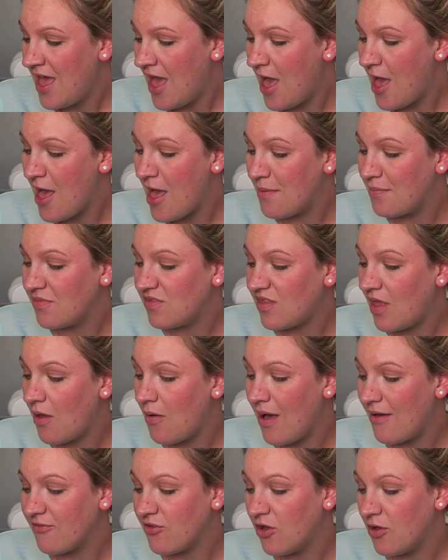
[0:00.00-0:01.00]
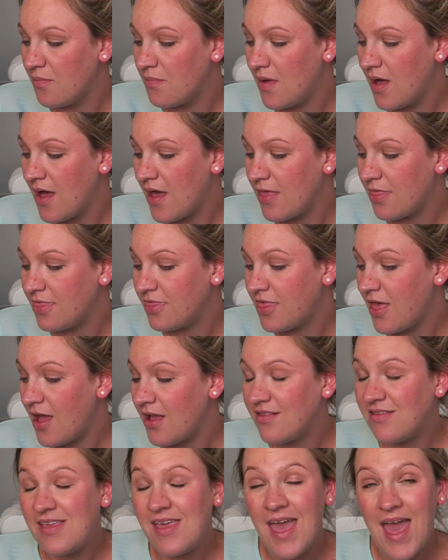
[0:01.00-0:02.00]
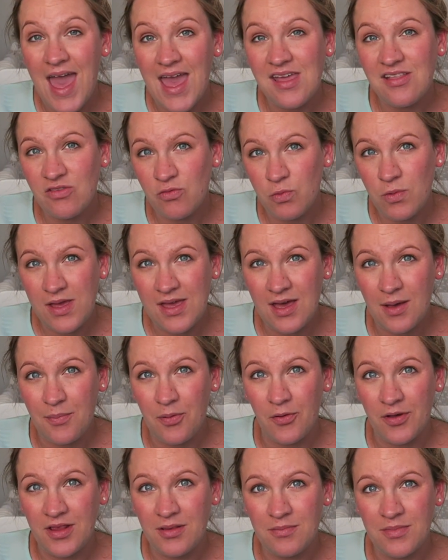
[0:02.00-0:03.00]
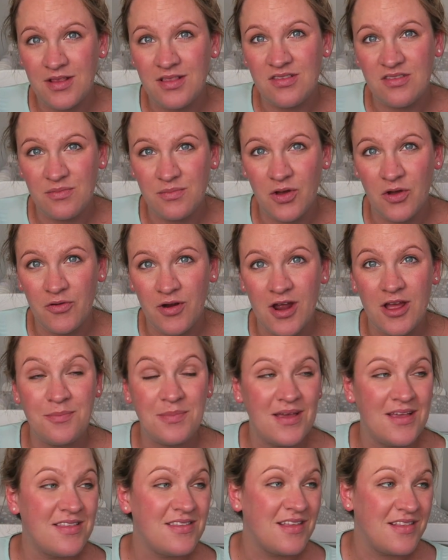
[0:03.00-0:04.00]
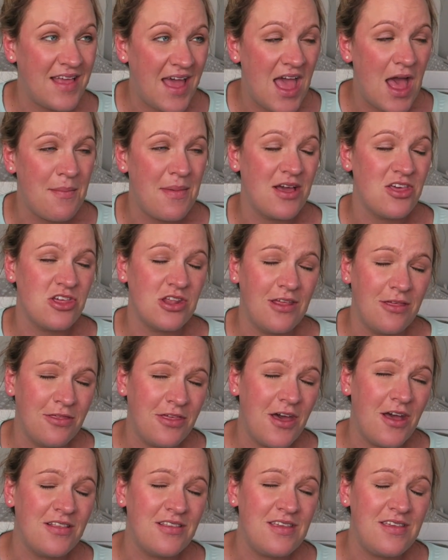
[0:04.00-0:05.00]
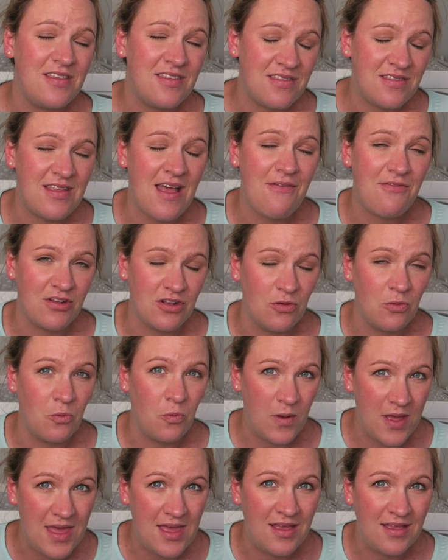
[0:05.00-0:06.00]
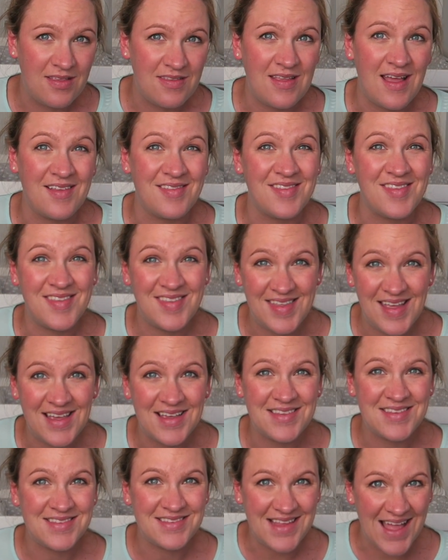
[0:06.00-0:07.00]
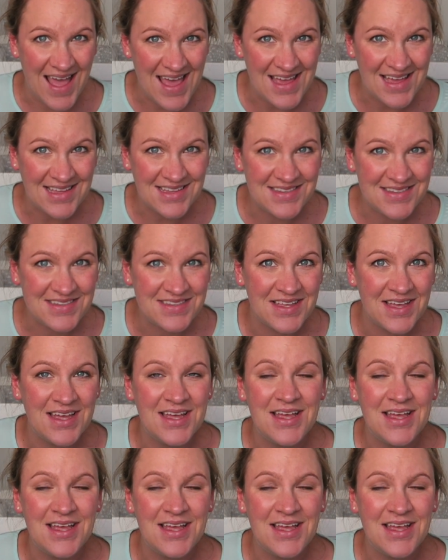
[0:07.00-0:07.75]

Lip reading: So I've got my 38-week appointment tomorrow because today I'm actually 37 weeks and 6 days.